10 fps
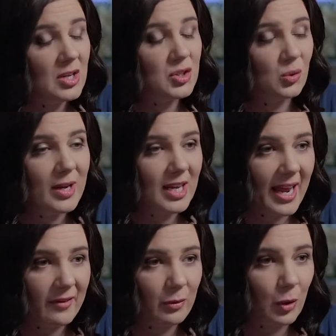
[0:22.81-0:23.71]
so we can
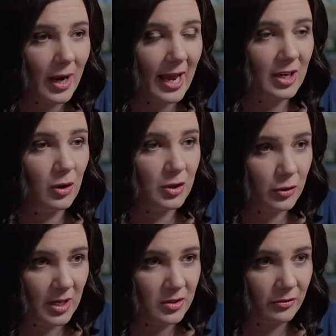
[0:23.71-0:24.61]
have a more accurate
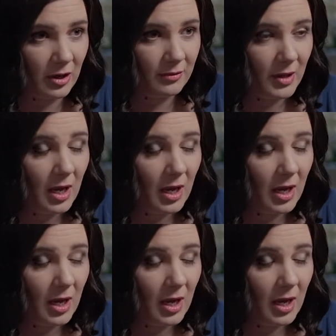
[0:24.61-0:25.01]
transfer.